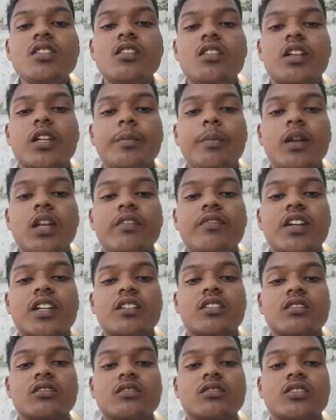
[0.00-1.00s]
Ripple effect,
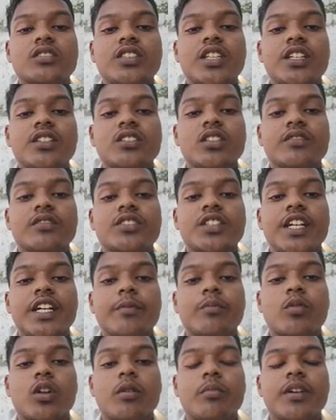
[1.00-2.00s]
change of state
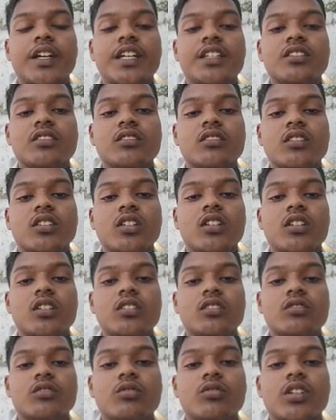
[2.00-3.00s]
propagates
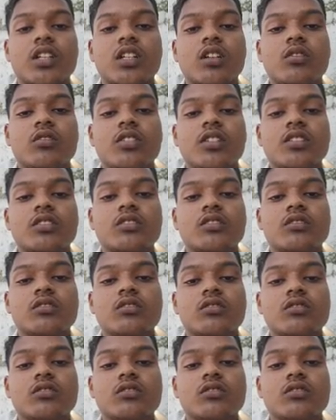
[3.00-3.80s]
through the counters.